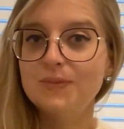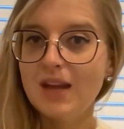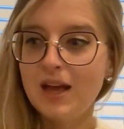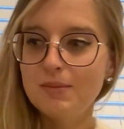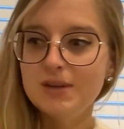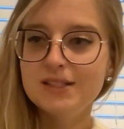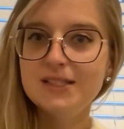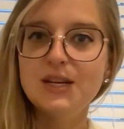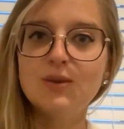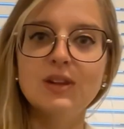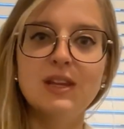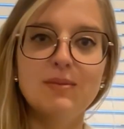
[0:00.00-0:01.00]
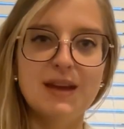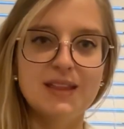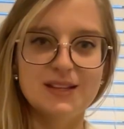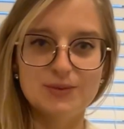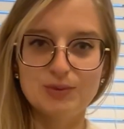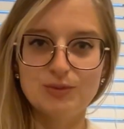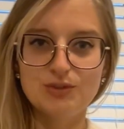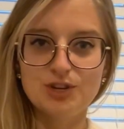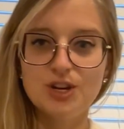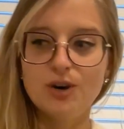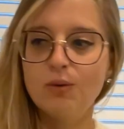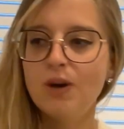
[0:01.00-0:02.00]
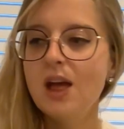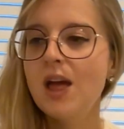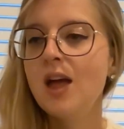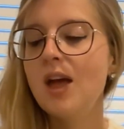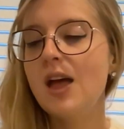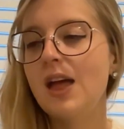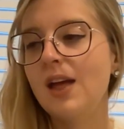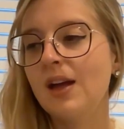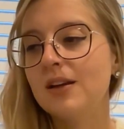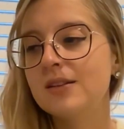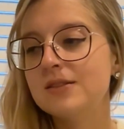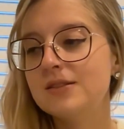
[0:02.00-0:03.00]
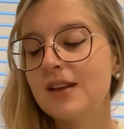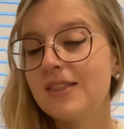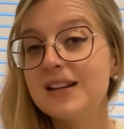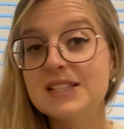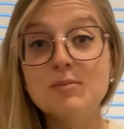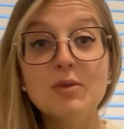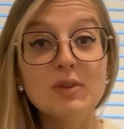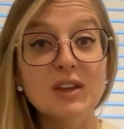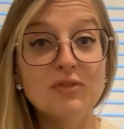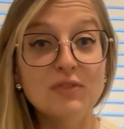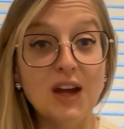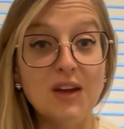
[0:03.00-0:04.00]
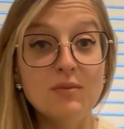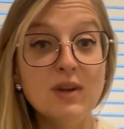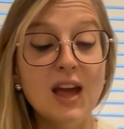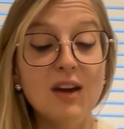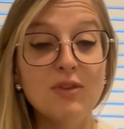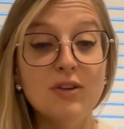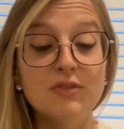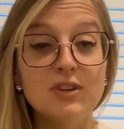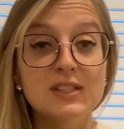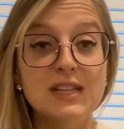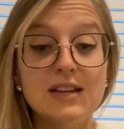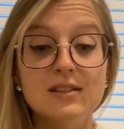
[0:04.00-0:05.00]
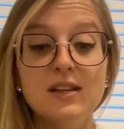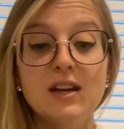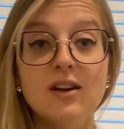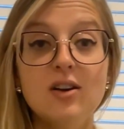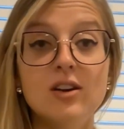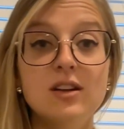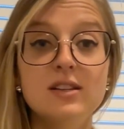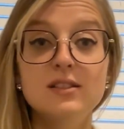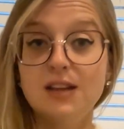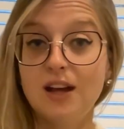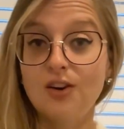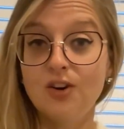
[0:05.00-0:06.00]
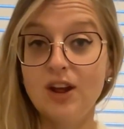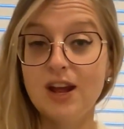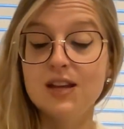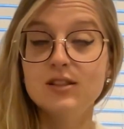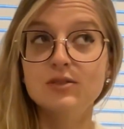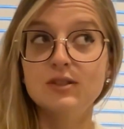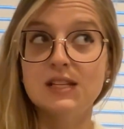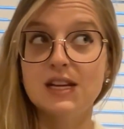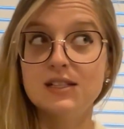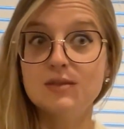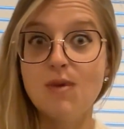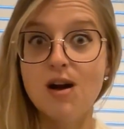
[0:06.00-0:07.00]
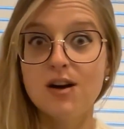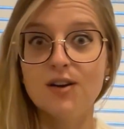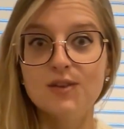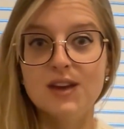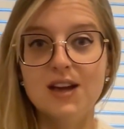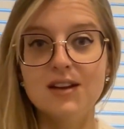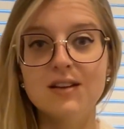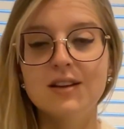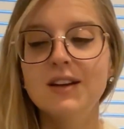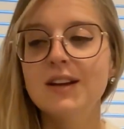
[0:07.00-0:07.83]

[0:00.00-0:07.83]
I'm going to secretly make this one for you. And I think it's going to be really fun. We have our first lesson on Saturday. So is that tomorrow? Yeah.